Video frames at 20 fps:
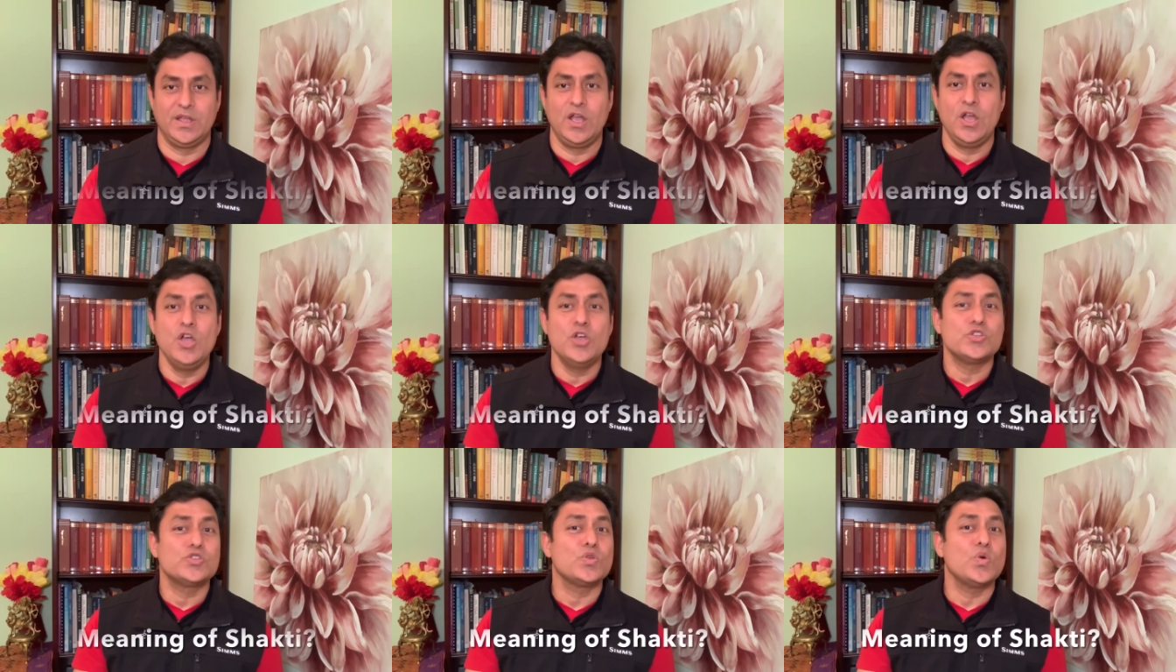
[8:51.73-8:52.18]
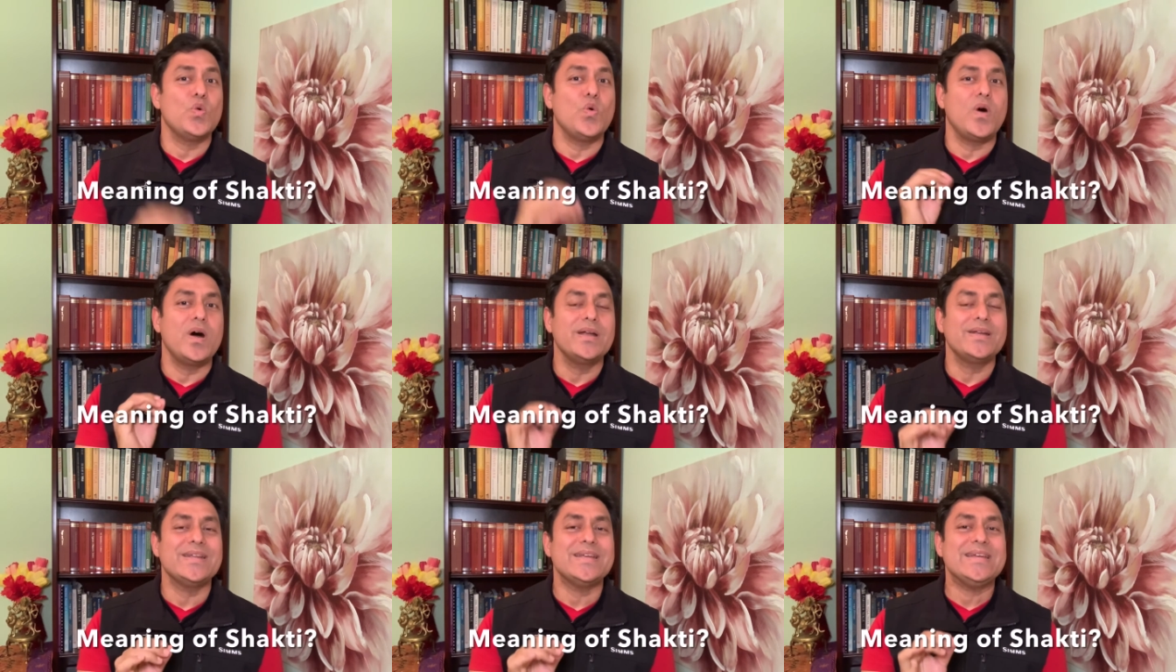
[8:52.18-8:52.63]
So
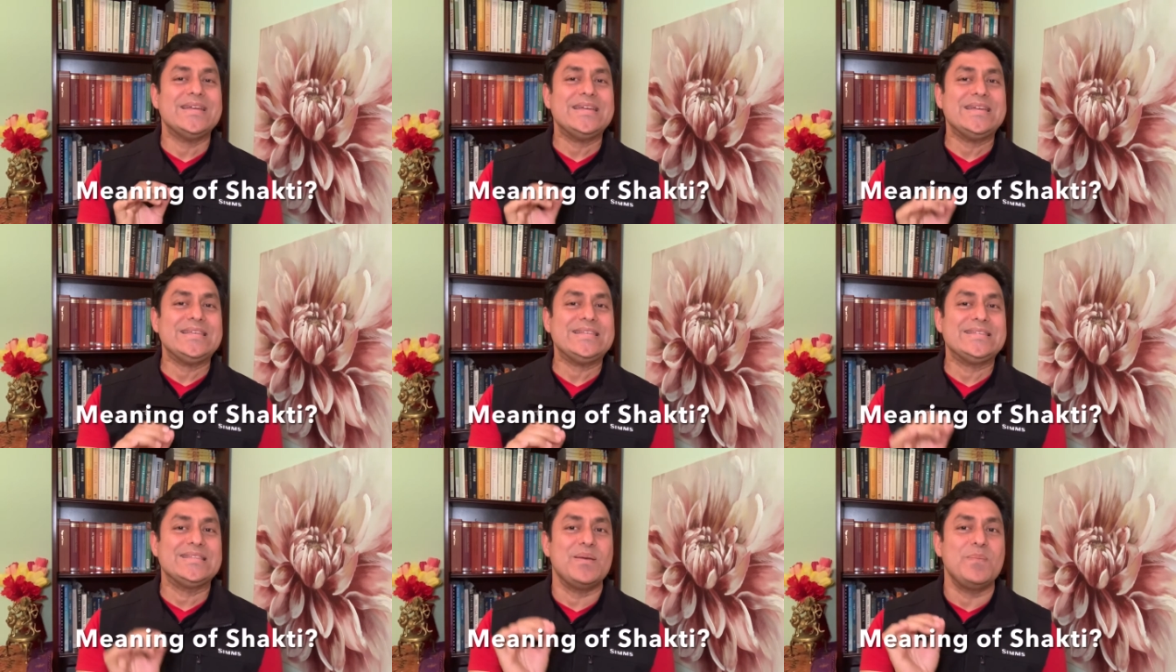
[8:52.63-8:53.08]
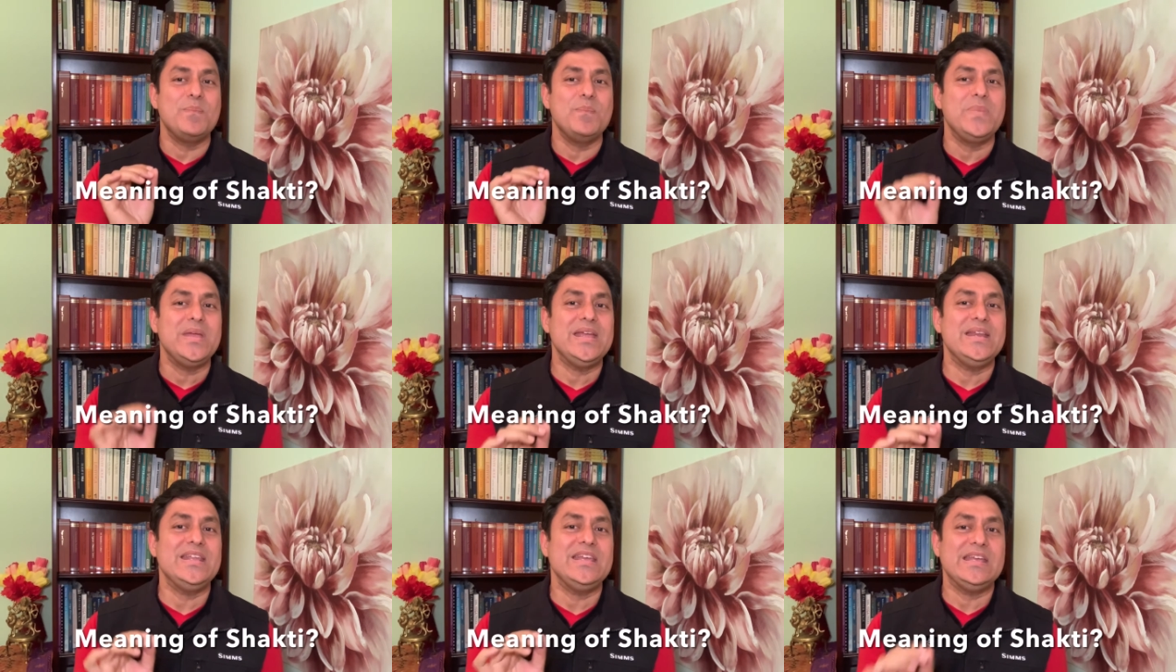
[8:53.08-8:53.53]
what is the
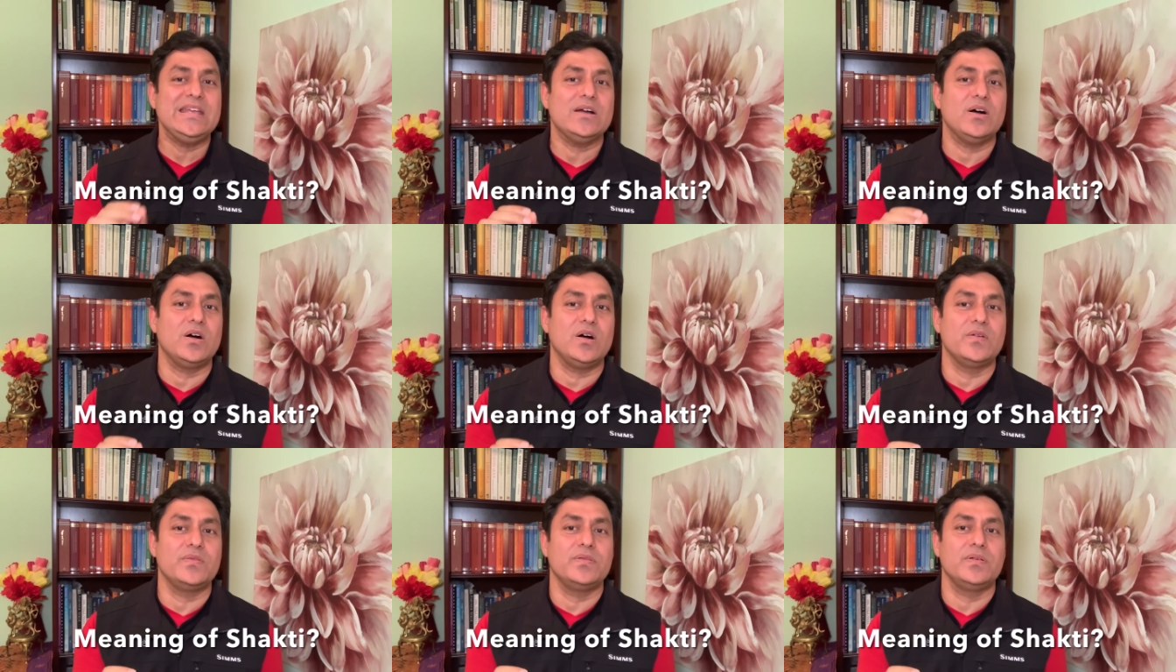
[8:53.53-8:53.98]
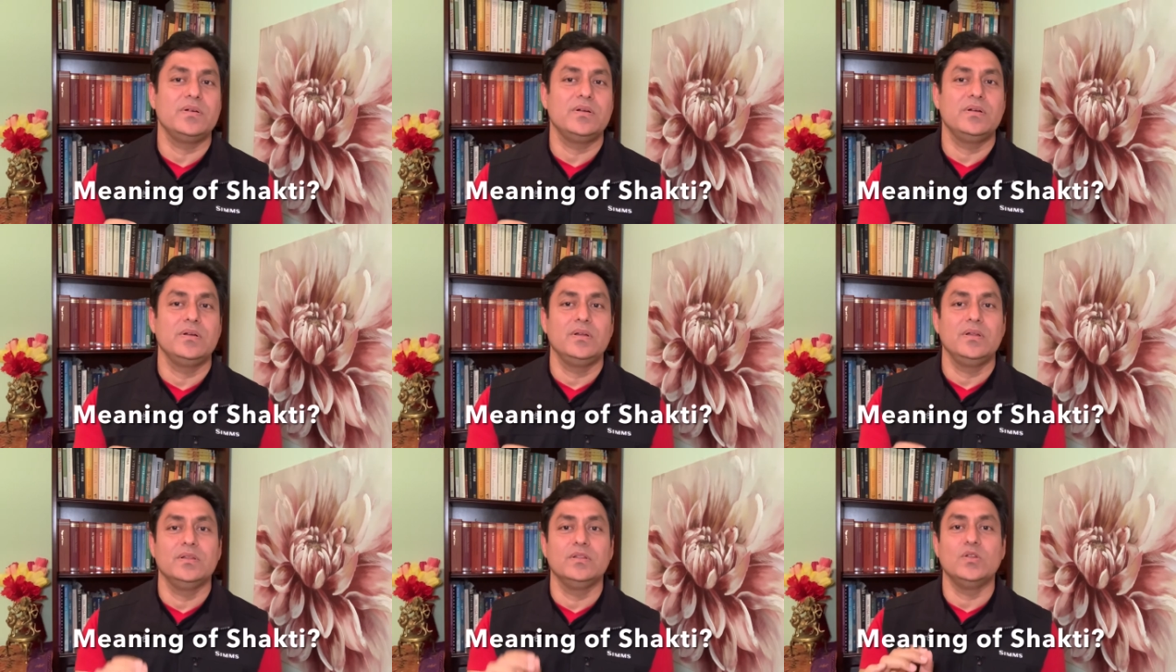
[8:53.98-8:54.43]
meaning of
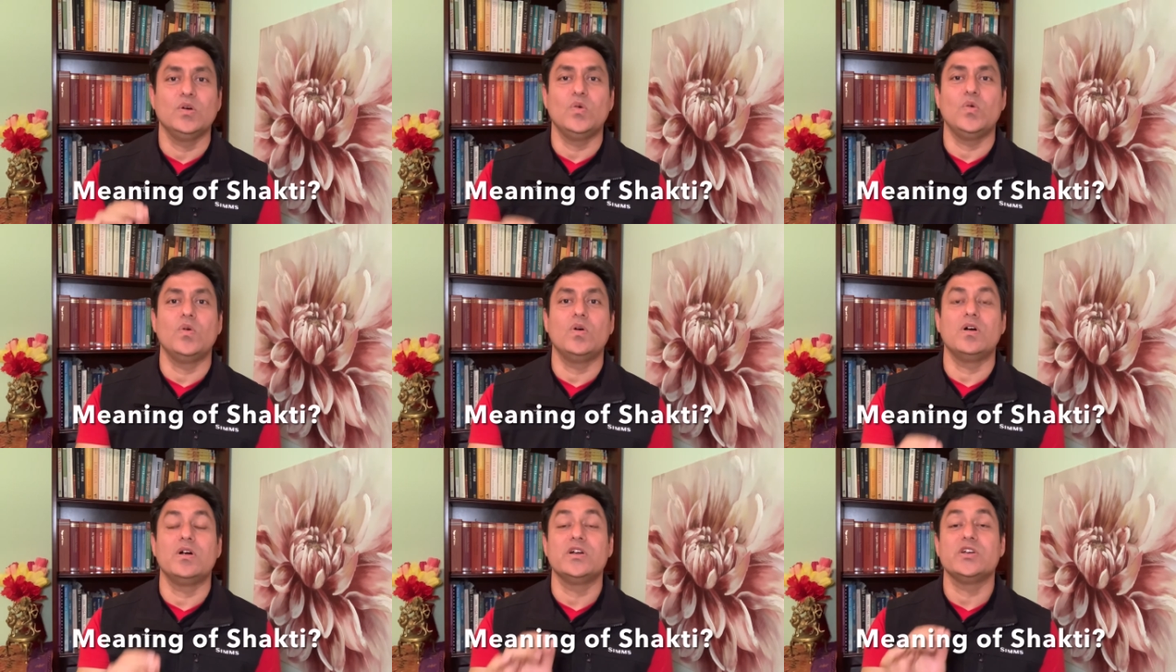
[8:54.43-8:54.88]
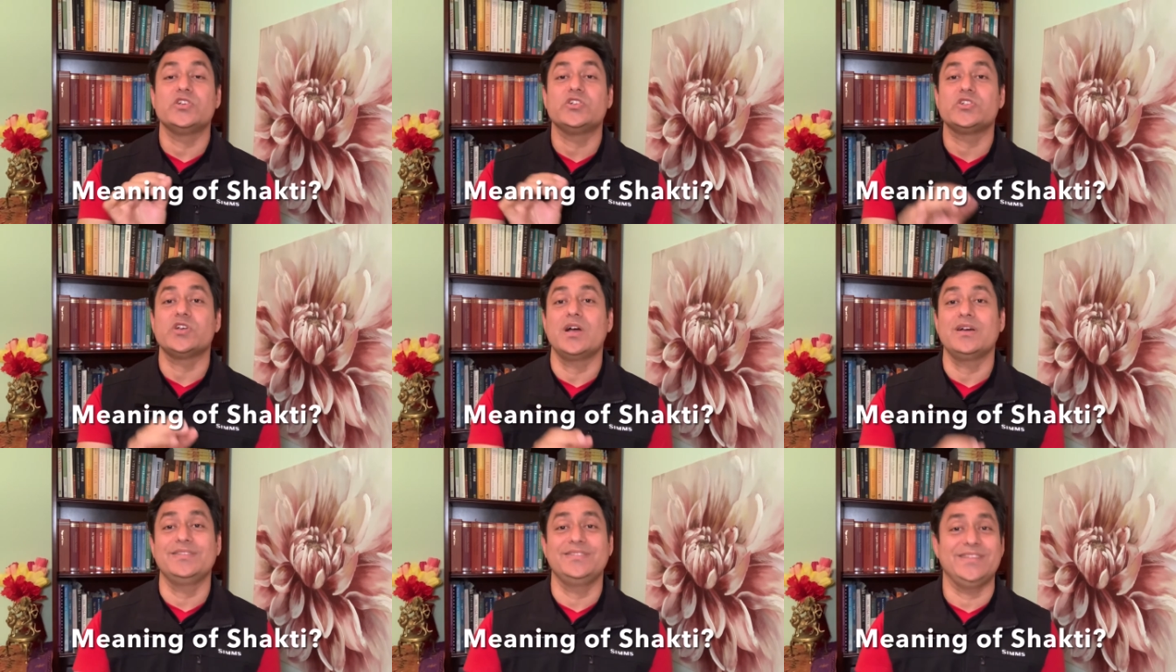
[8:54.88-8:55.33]
the word
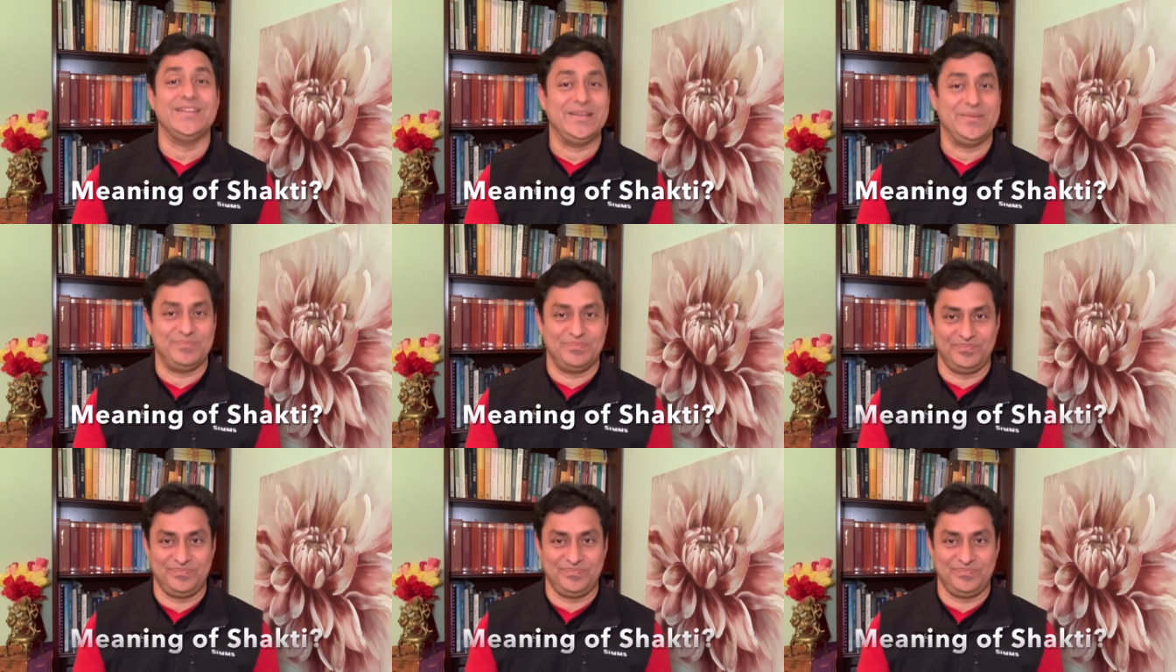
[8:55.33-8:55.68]
Shakti?